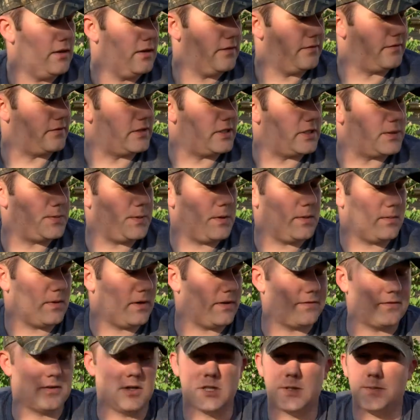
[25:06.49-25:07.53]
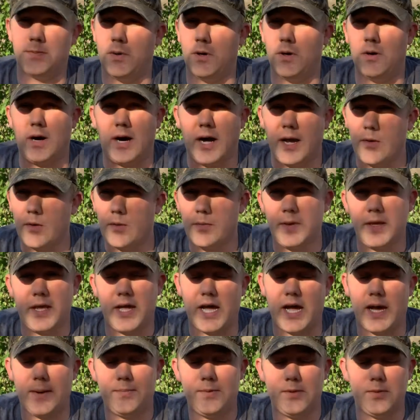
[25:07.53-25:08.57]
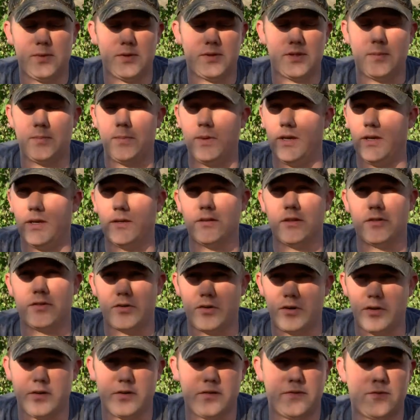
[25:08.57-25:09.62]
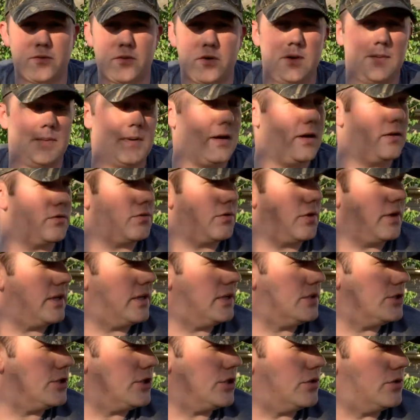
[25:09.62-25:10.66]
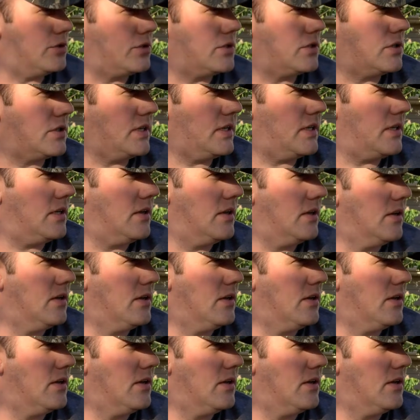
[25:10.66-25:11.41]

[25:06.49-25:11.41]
For this being my first bow, I would be happy with it being in the 30 to 40 pound range. Usually